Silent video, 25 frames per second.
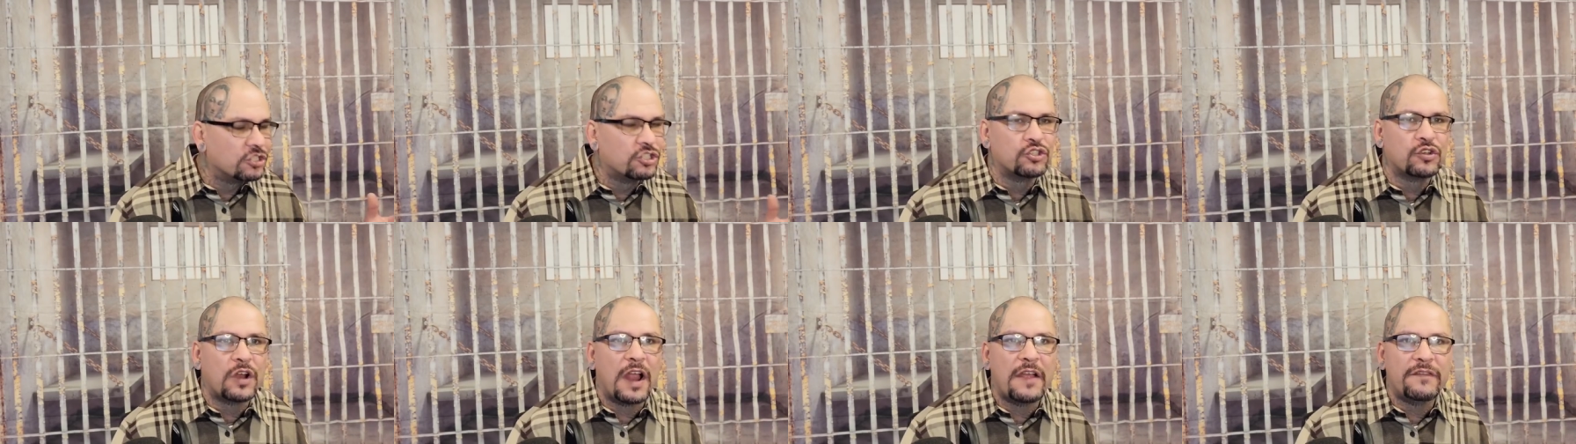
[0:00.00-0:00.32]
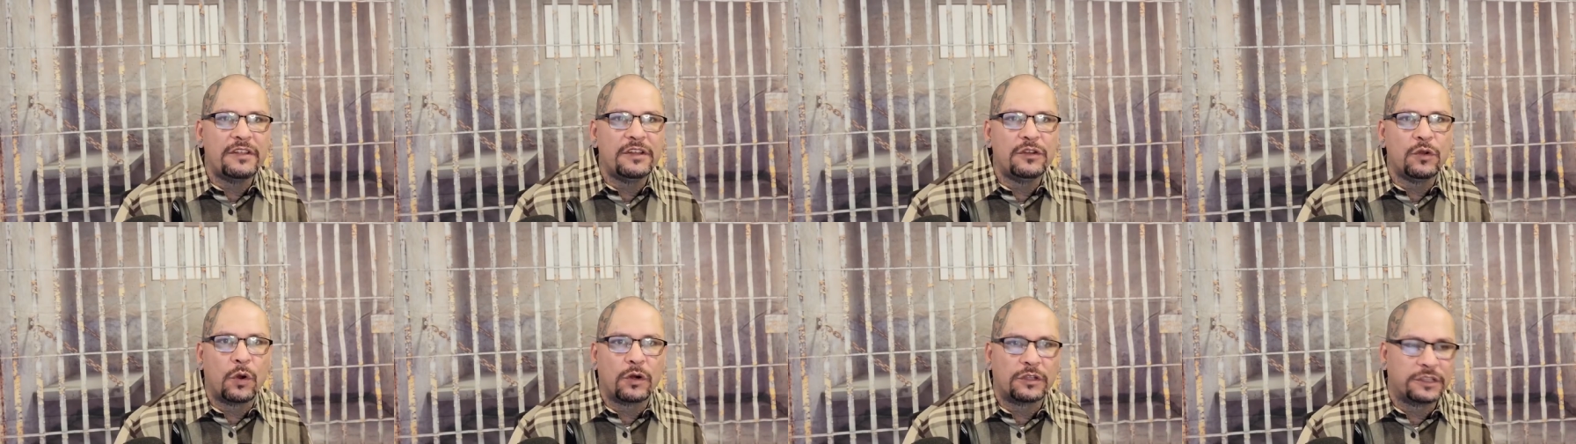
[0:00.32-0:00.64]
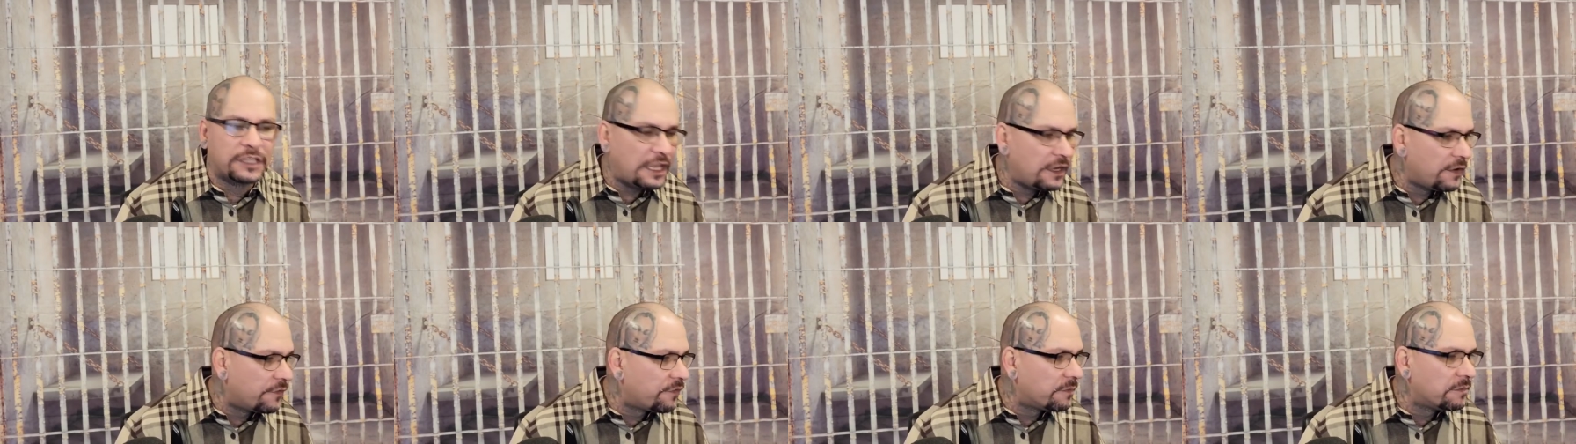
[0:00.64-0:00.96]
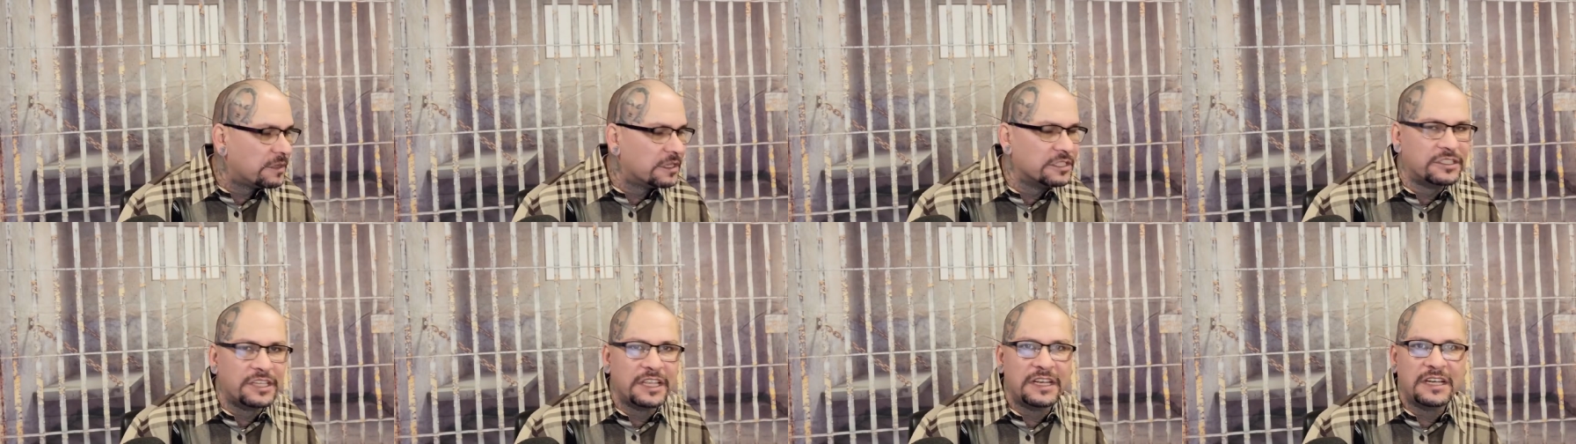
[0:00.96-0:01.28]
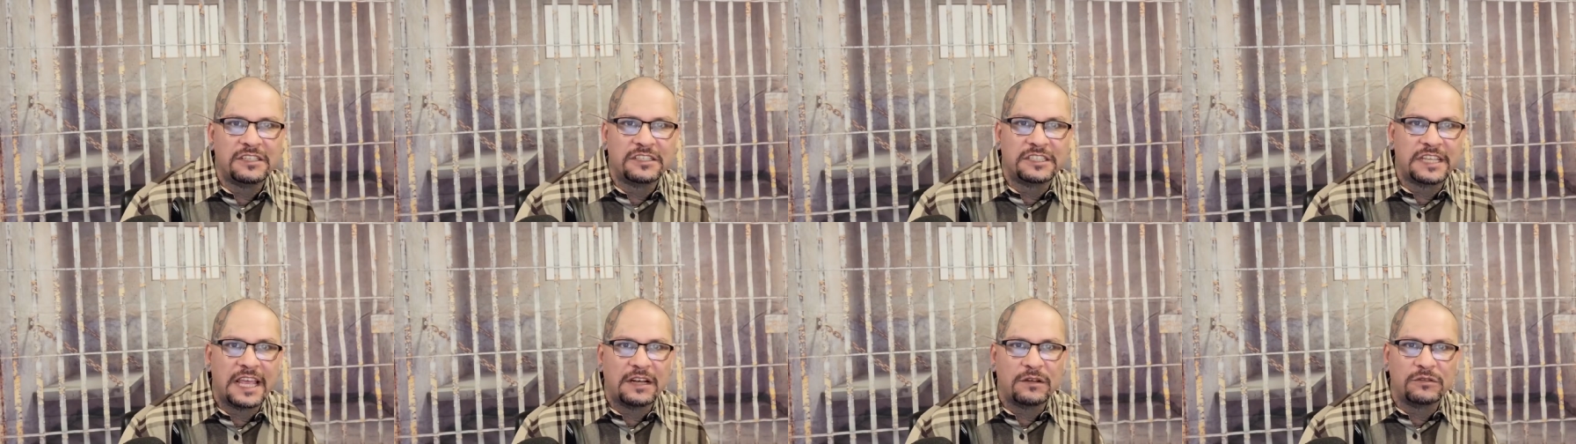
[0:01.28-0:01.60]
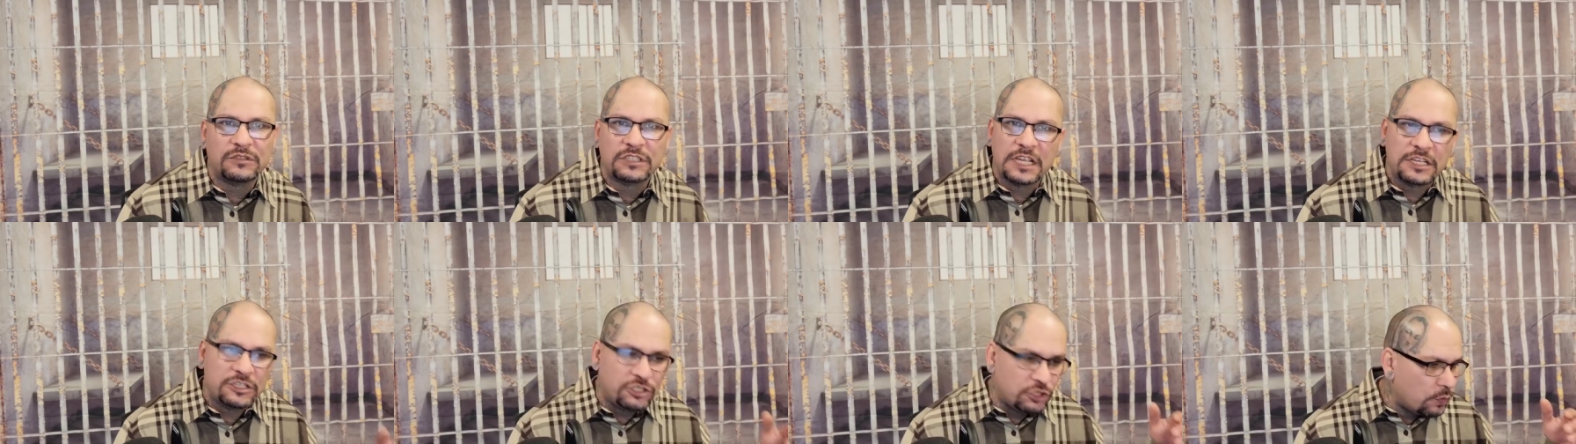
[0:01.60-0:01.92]
striving Norteño from the city of San
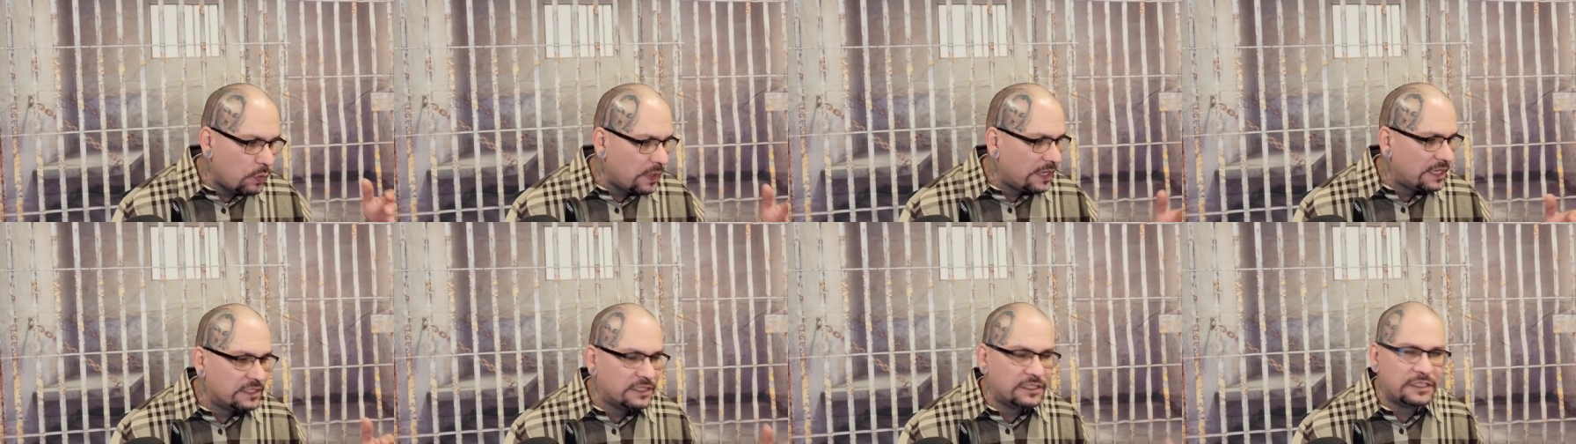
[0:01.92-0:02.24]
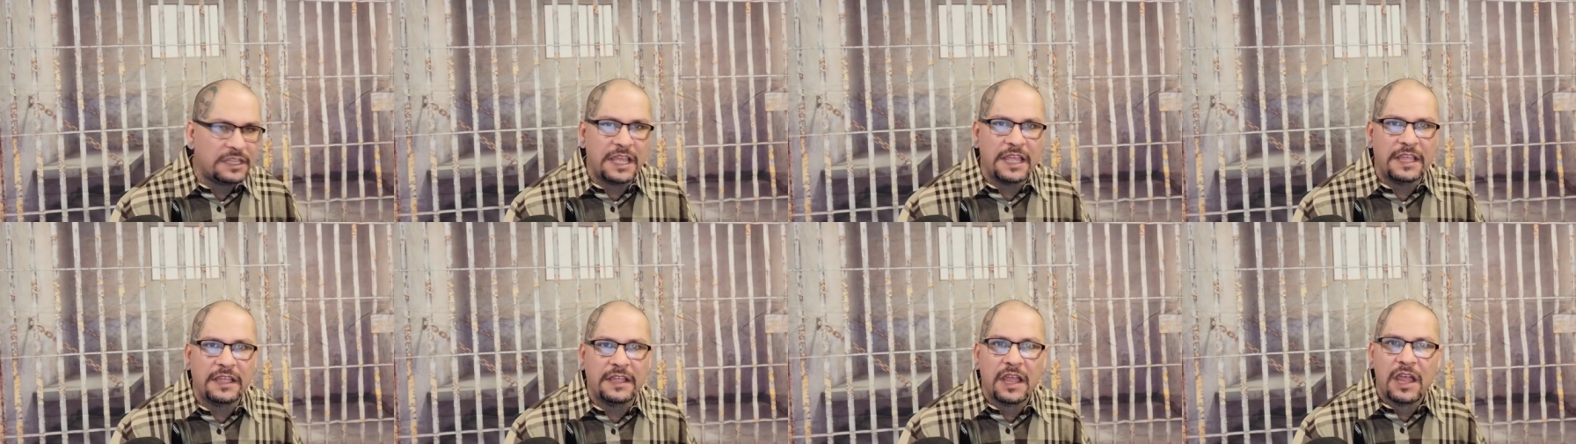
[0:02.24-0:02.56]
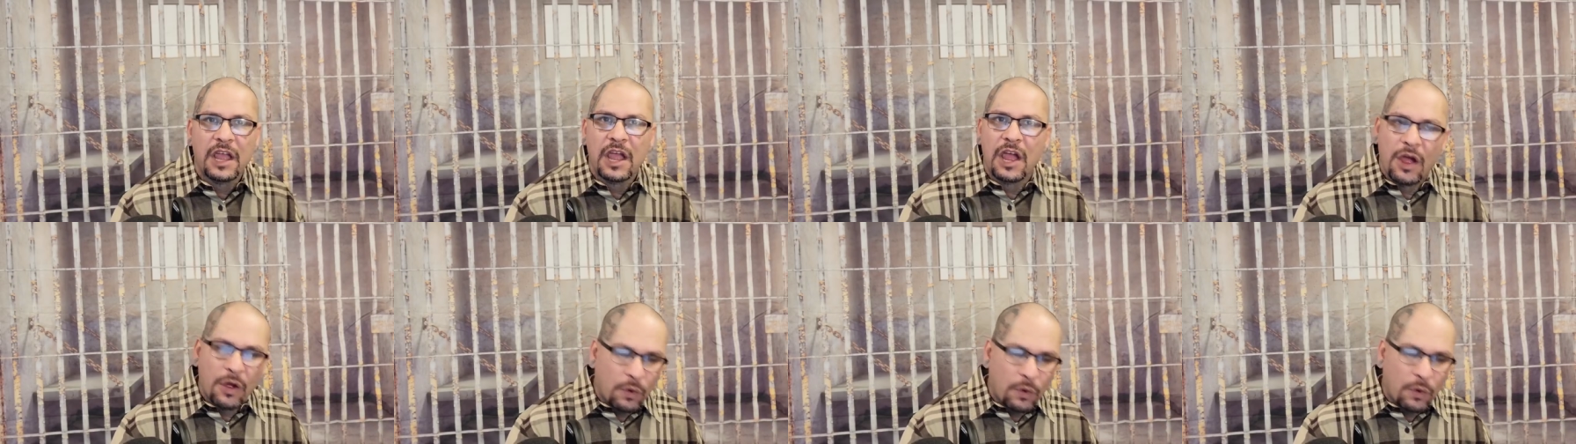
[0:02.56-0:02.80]
Jose doing his thing,